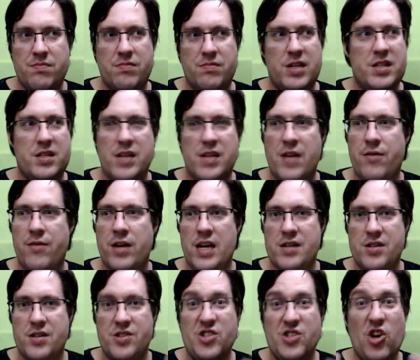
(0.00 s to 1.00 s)
everyone has a
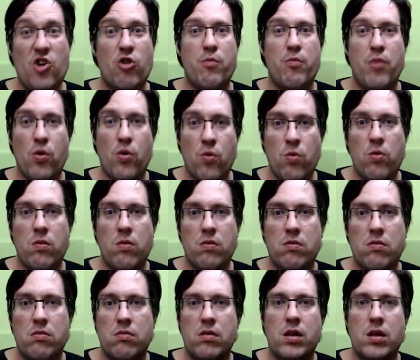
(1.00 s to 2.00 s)
soak pool.
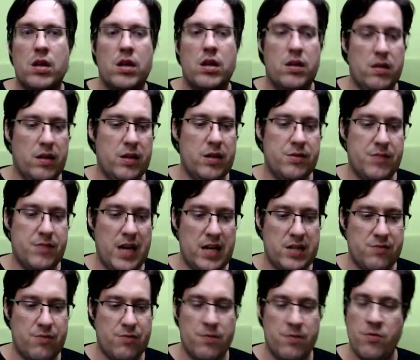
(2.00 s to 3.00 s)
If that
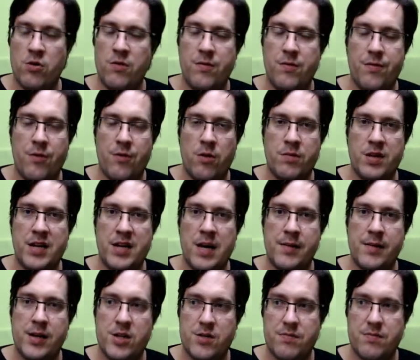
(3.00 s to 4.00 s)
is removed from the
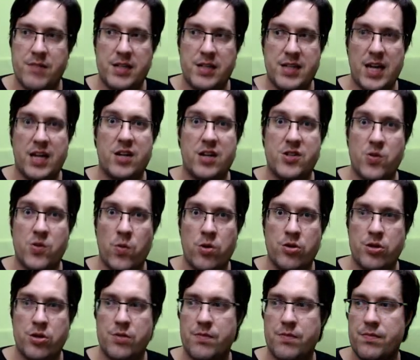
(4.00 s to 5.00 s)
damage, they take it as a
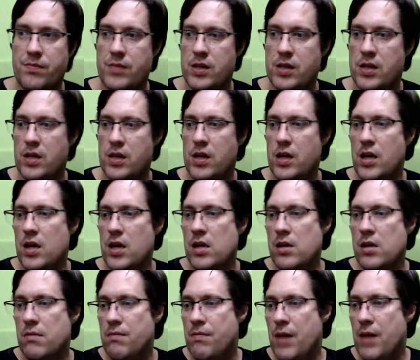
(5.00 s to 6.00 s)
wound.
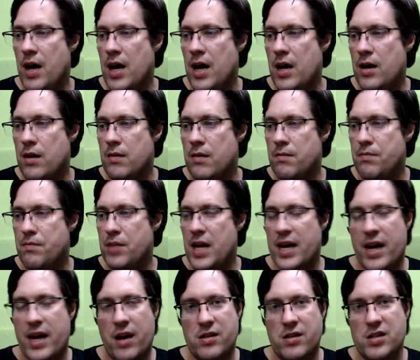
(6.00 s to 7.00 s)
Player
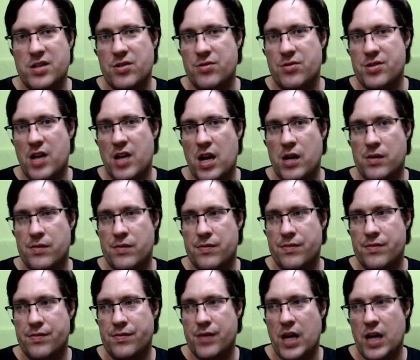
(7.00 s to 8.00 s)
characters also have
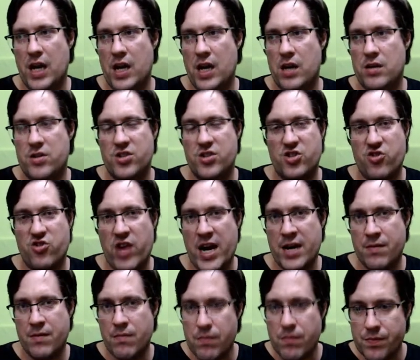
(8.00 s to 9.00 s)
strain.